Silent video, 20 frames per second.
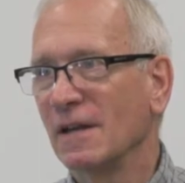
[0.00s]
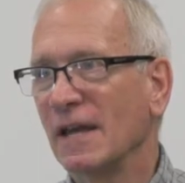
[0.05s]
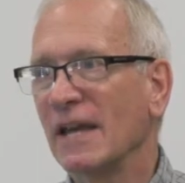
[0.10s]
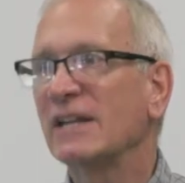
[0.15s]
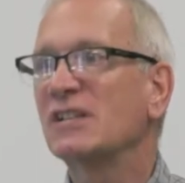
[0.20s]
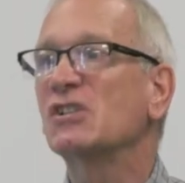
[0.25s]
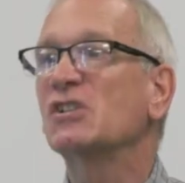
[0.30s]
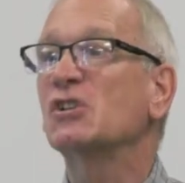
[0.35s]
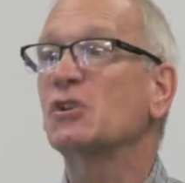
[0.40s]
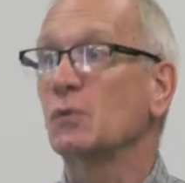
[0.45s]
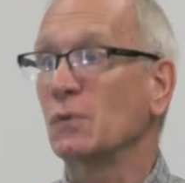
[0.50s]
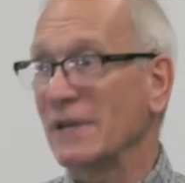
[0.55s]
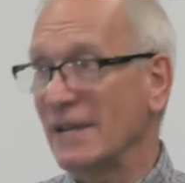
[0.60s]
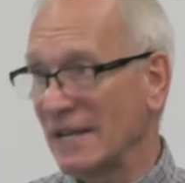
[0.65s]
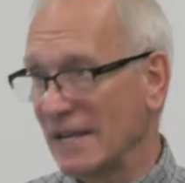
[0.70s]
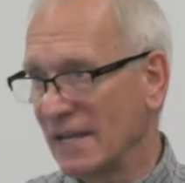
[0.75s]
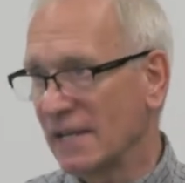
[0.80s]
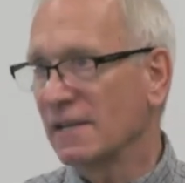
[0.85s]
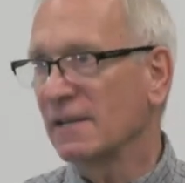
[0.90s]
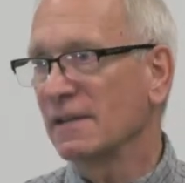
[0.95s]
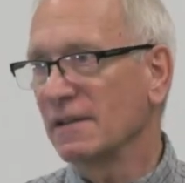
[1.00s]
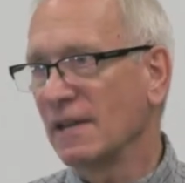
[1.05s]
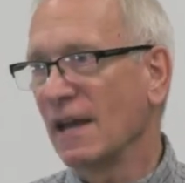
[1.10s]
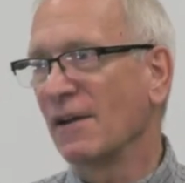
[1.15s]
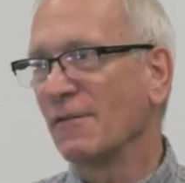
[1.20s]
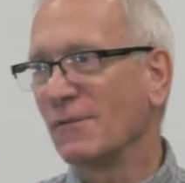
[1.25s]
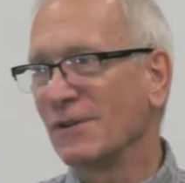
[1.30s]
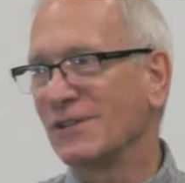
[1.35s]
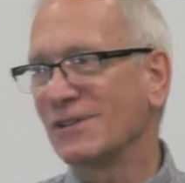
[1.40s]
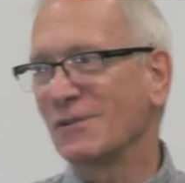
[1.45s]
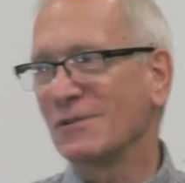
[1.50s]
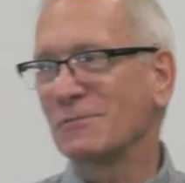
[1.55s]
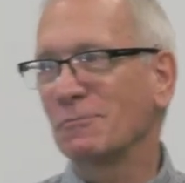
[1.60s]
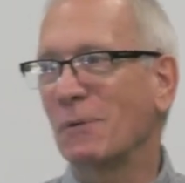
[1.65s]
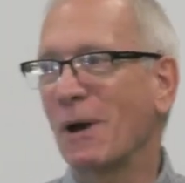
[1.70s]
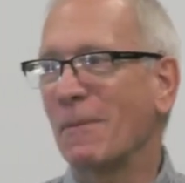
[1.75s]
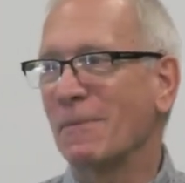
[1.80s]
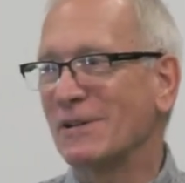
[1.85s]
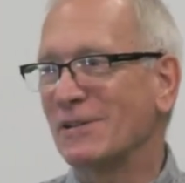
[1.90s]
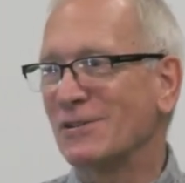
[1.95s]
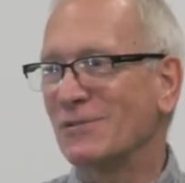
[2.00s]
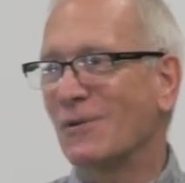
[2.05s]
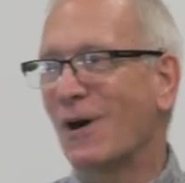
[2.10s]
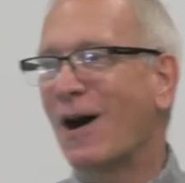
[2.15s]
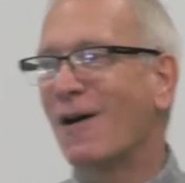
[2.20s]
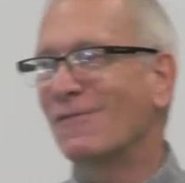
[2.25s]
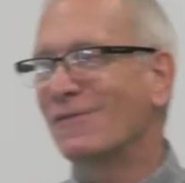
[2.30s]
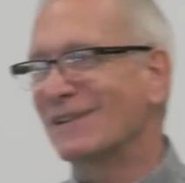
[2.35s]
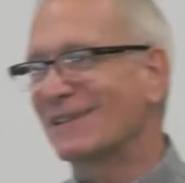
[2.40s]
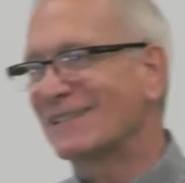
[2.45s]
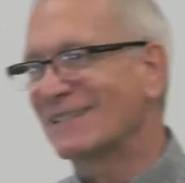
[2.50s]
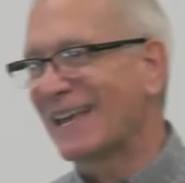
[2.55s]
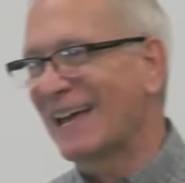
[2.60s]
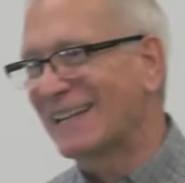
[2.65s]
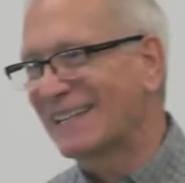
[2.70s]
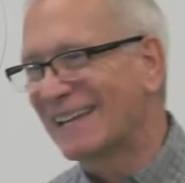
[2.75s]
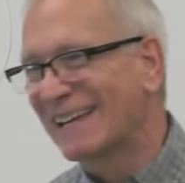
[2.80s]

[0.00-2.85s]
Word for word: Excreting, yeah, which is probably too obvious.